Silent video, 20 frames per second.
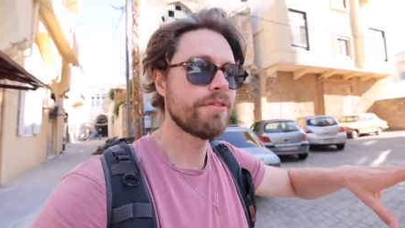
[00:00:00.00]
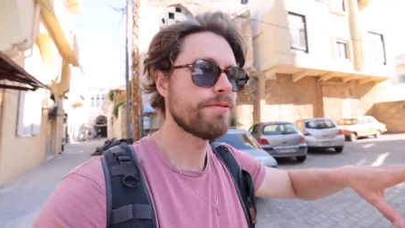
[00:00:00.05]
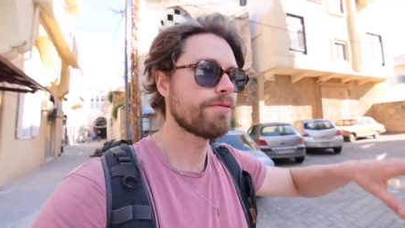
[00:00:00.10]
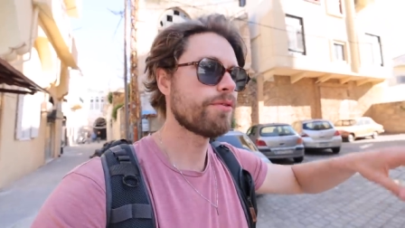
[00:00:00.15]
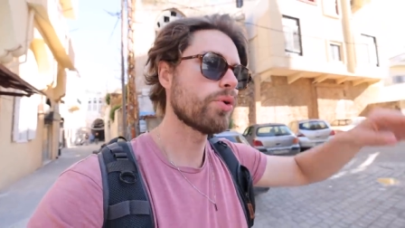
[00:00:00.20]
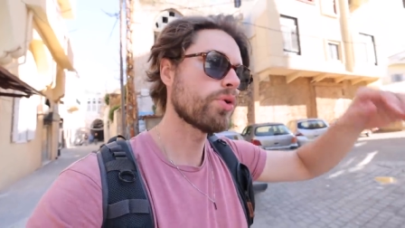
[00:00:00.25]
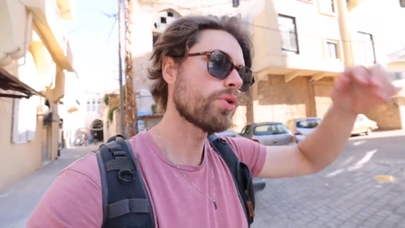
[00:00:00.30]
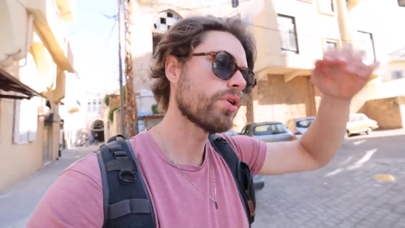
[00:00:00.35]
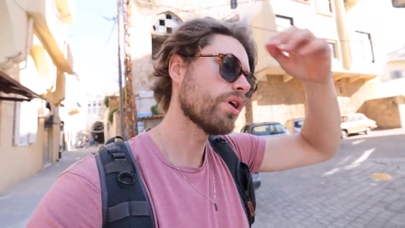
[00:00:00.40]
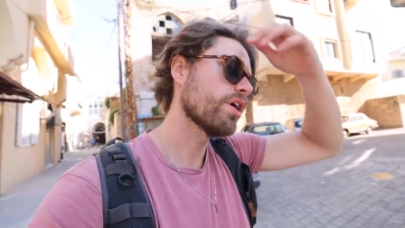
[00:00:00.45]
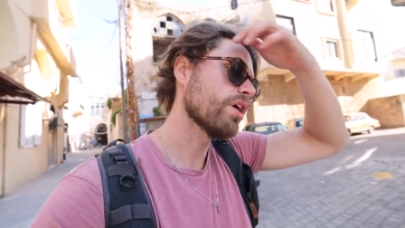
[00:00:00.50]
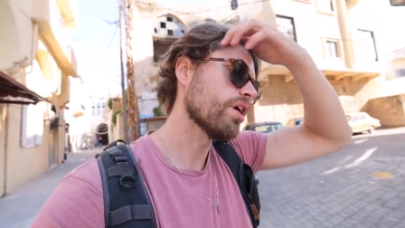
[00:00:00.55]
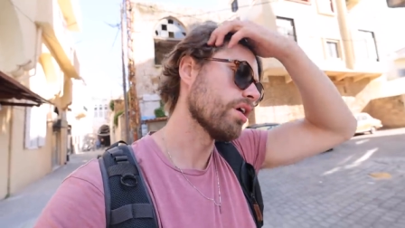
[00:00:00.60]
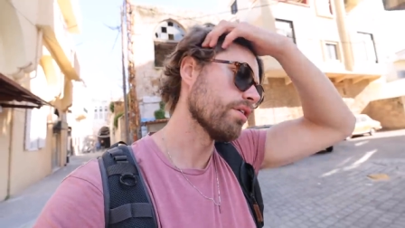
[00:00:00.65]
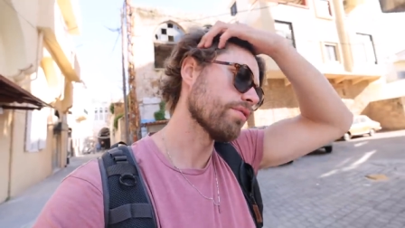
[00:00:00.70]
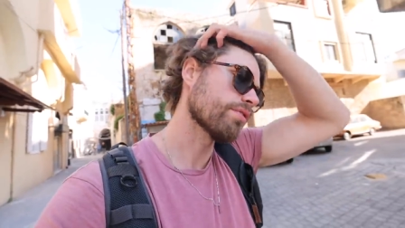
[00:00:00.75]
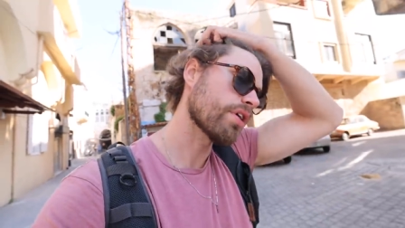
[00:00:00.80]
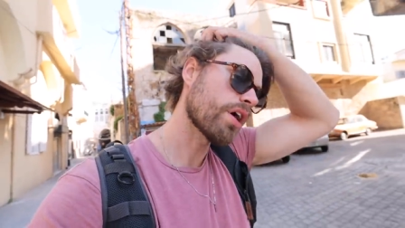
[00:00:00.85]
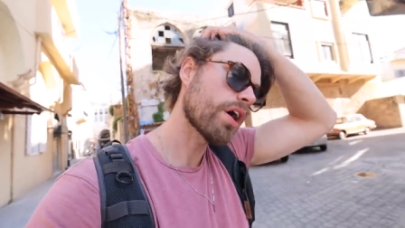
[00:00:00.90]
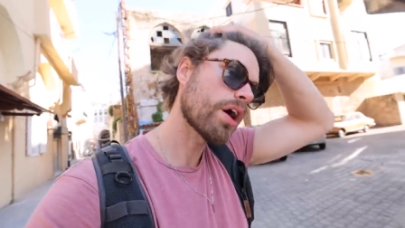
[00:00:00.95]
full
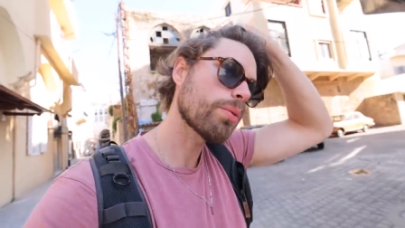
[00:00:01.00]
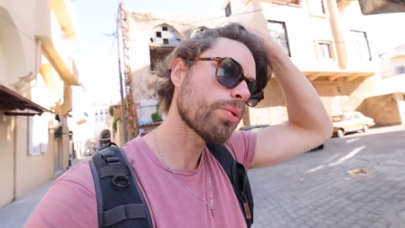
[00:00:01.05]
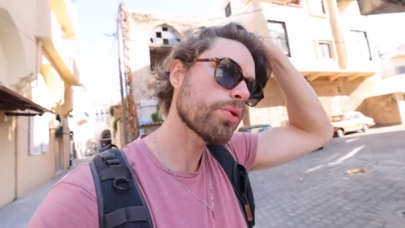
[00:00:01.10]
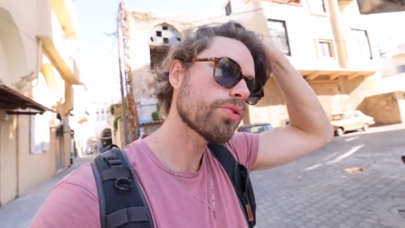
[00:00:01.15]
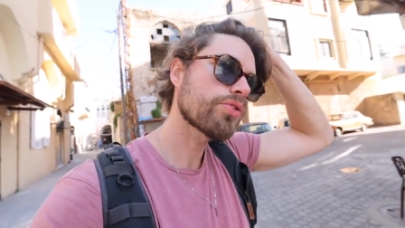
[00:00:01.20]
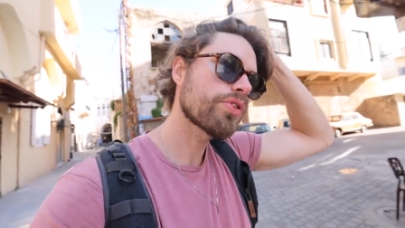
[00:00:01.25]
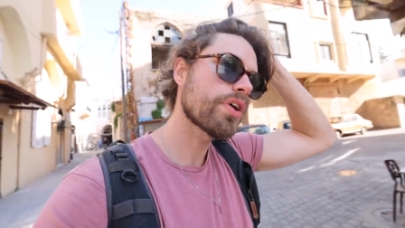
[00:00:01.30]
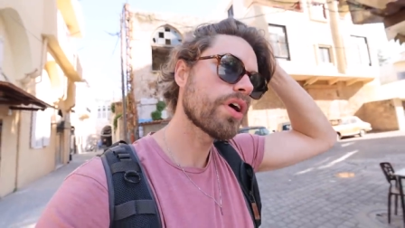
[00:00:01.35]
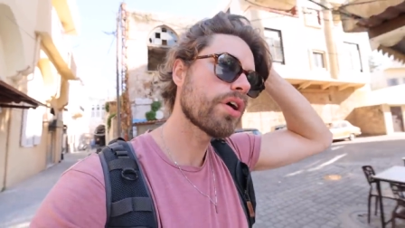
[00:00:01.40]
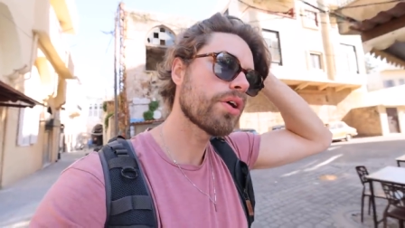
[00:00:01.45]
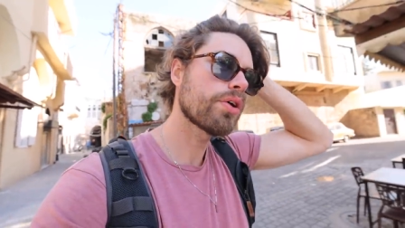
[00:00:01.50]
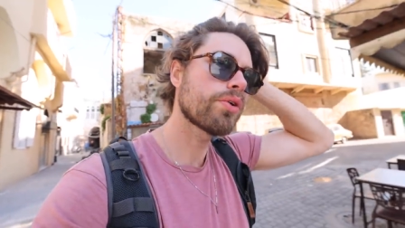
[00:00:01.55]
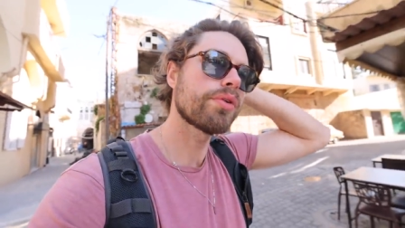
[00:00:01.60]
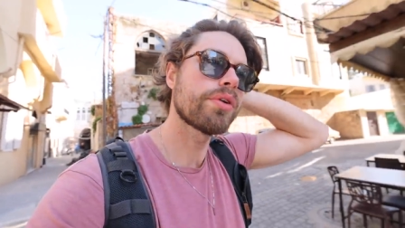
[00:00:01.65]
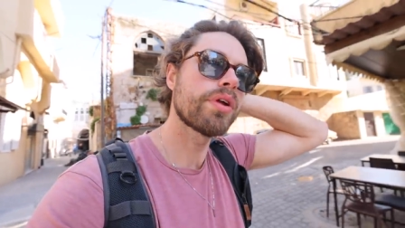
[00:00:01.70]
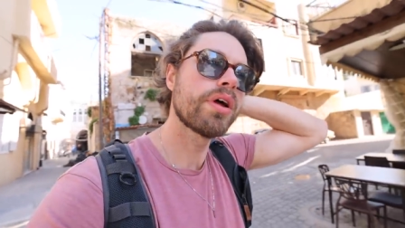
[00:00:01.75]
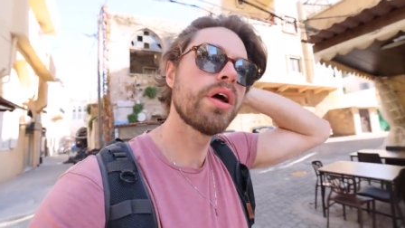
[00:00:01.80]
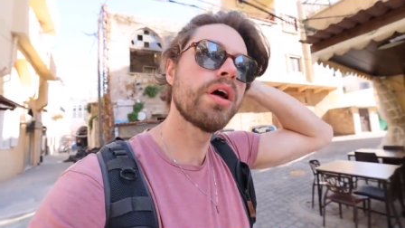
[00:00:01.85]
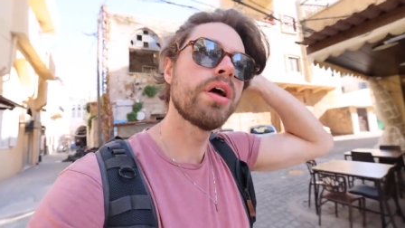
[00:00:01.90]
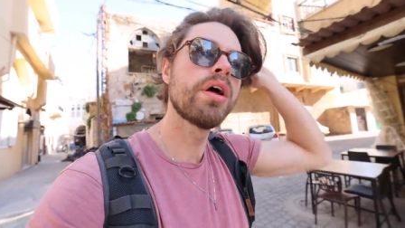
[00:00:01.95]
of
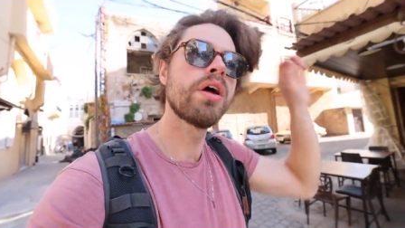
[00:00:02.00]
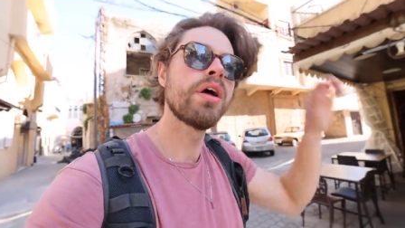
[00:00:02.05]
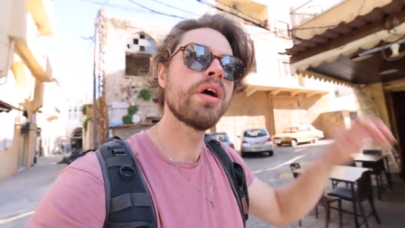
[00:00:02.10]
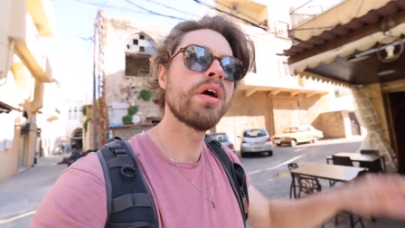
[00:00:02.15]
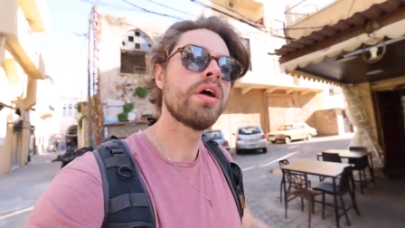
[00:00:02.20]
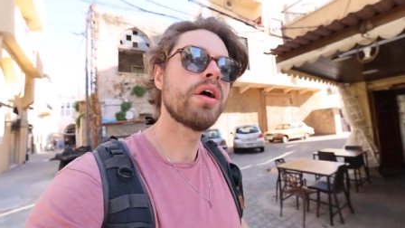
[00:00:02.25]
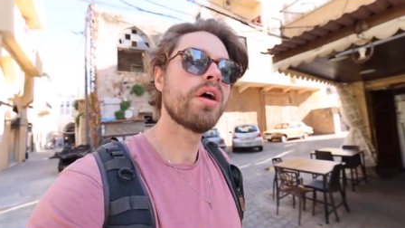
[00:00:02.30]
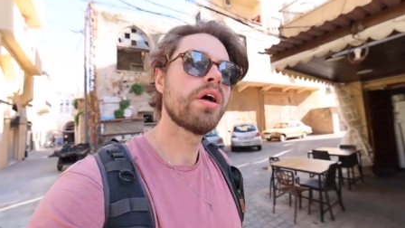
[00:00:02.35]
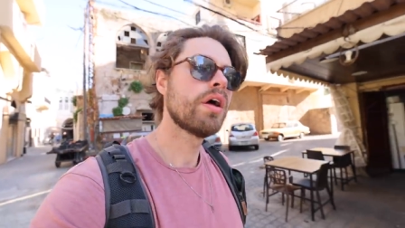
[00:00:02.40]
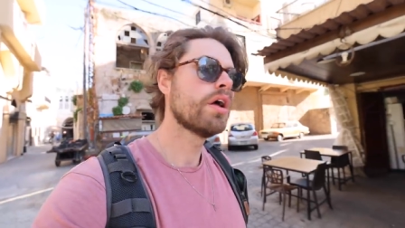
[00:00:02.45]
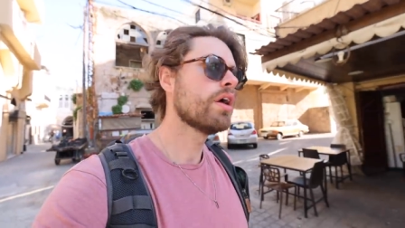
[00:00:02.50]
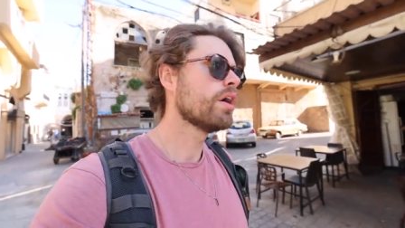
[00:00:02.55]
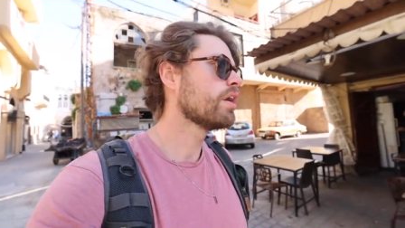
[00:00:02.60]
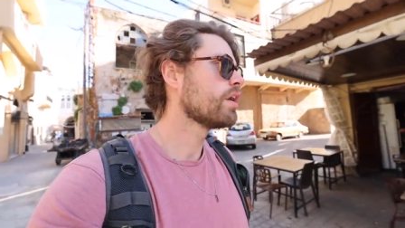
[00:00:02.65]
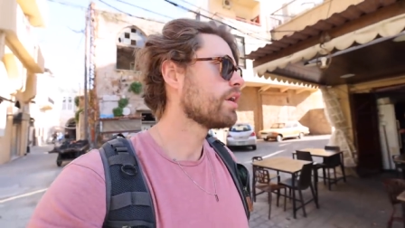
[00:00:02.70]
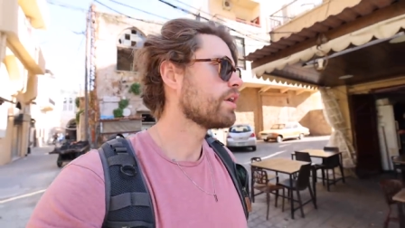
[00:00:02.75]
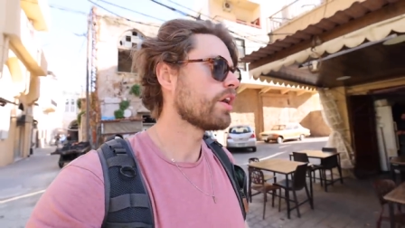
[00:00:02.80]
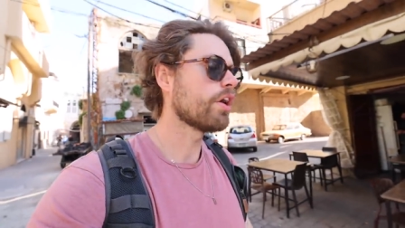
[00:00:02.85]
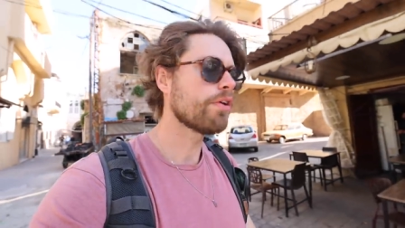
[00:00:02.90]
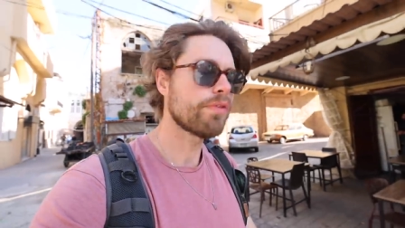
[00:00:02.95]
cobblestone.
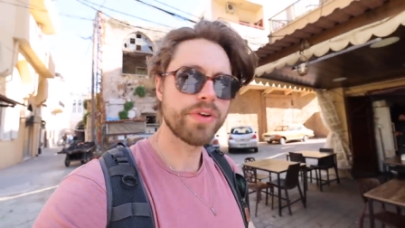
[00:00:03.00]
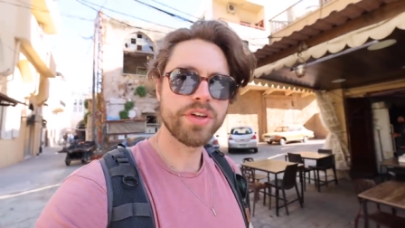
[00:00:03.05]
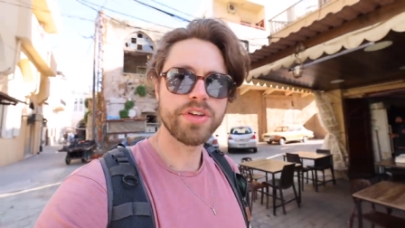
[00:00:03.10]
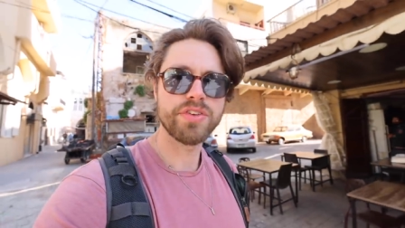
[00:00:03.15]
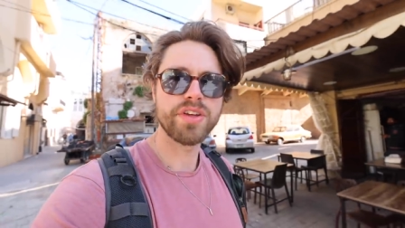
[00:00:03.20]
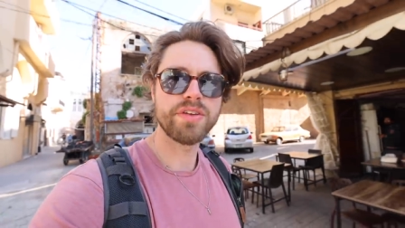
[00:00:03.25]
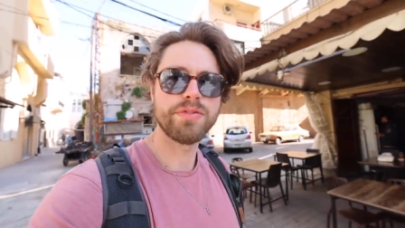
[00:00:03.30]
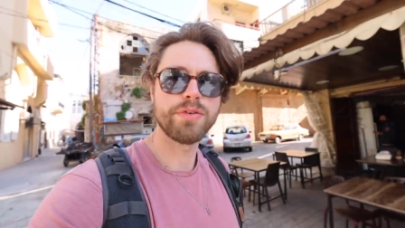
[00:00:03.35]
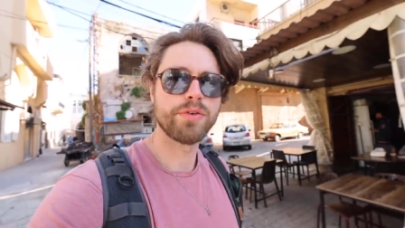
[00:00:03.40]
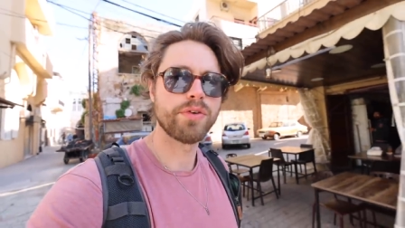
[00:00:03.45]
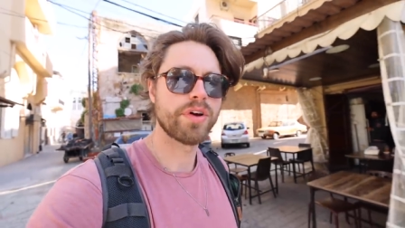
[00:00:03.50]
Hopefully a seafood